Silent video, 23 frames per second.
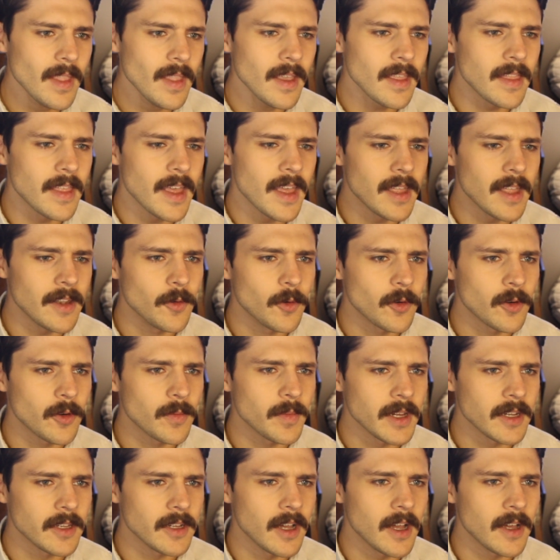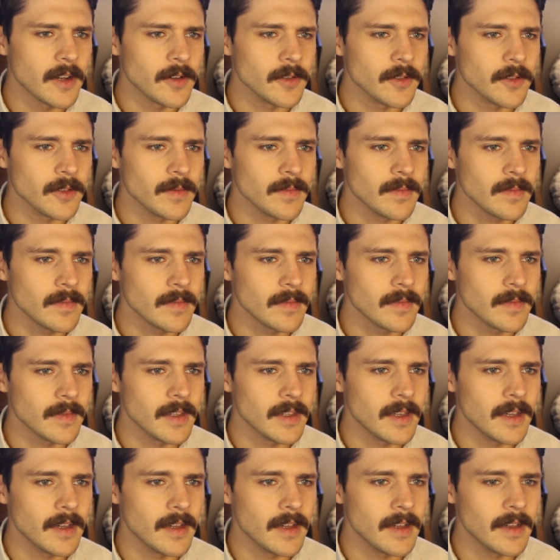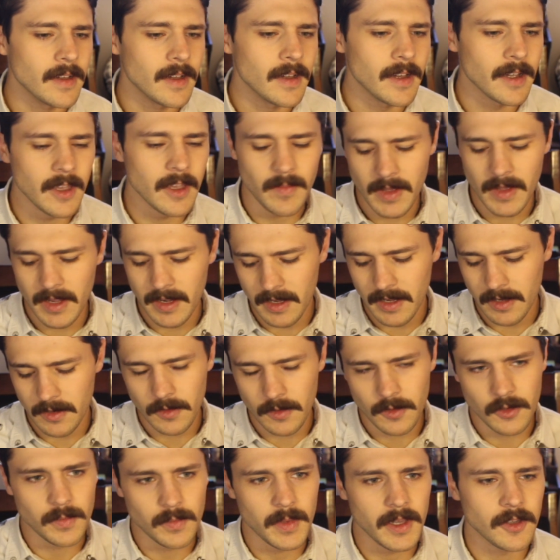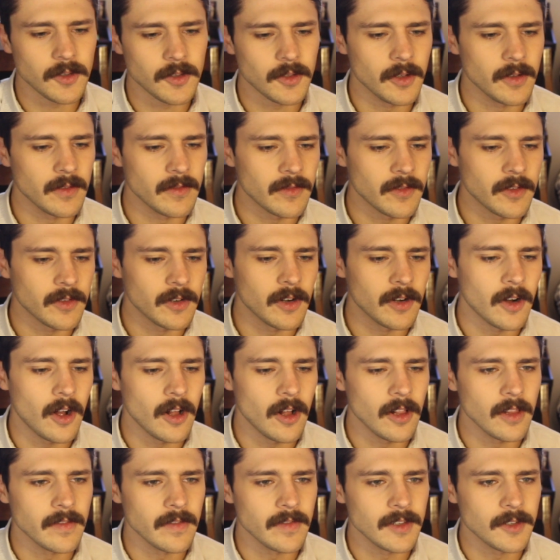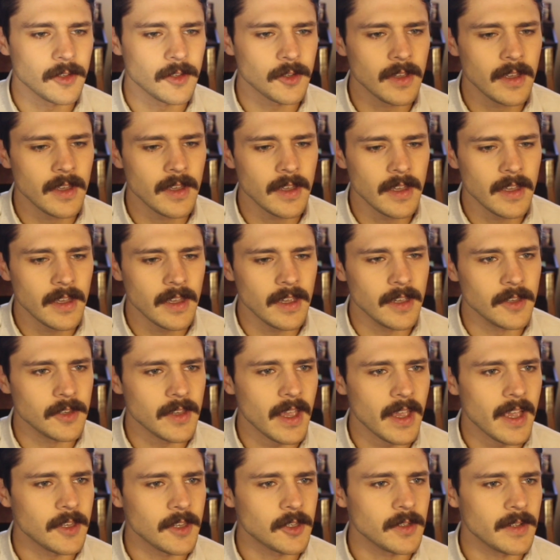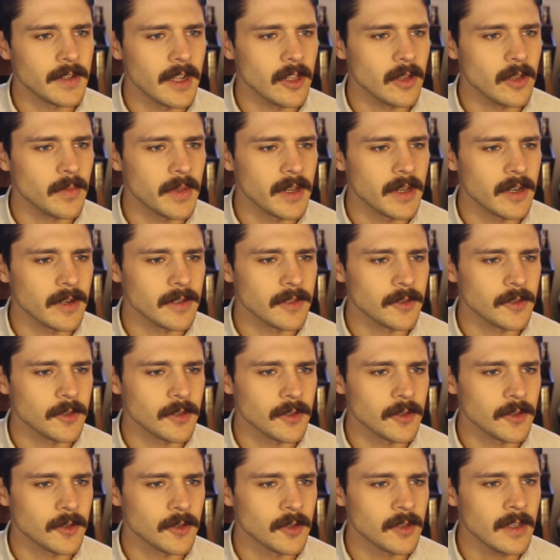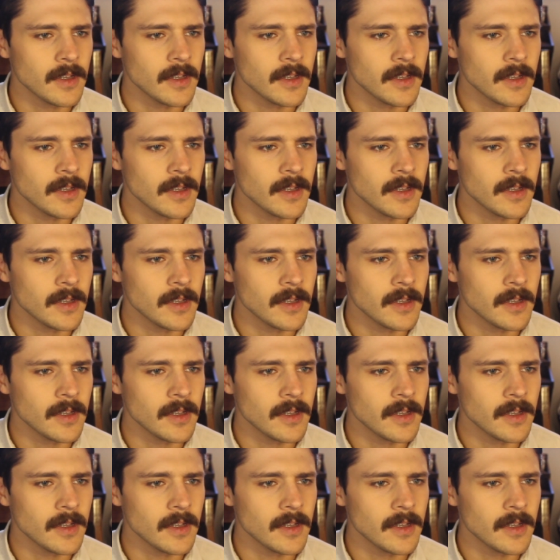that Norm Macdonald, a comedian who's best known for all of his SNL appearances,